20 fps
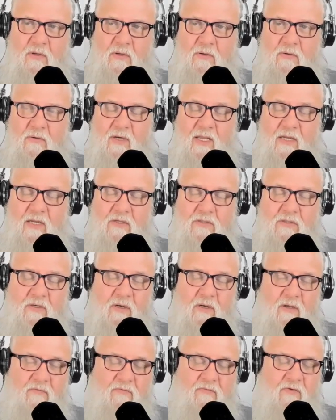A
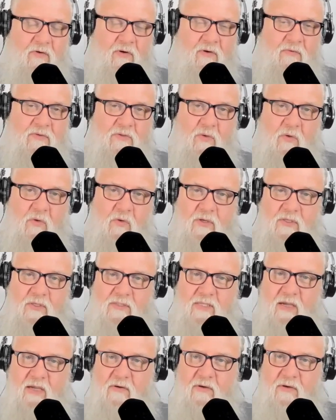nature lover. I was
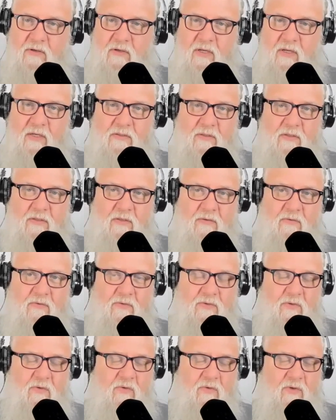always out in nature. I
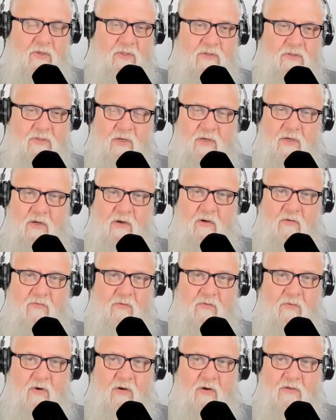was always turning
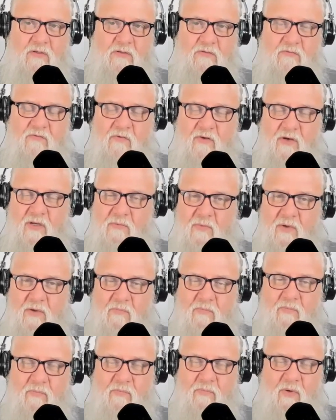over rocks and filling
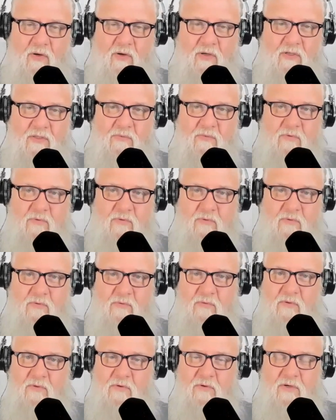my pockets with
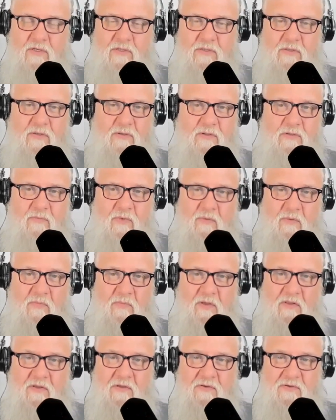creatures. My
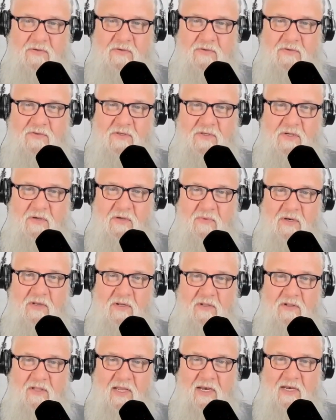mother used to tell me
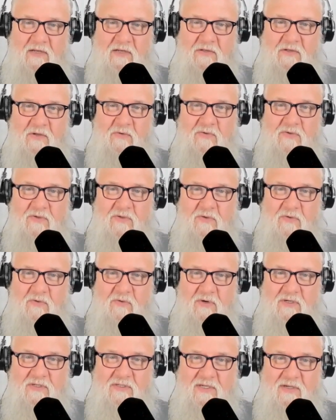little anecdotal
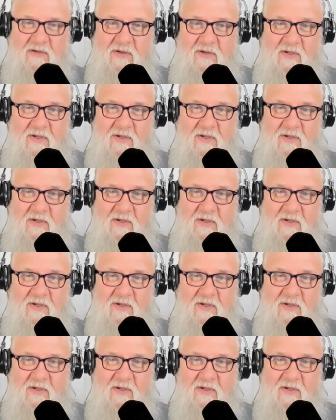stories.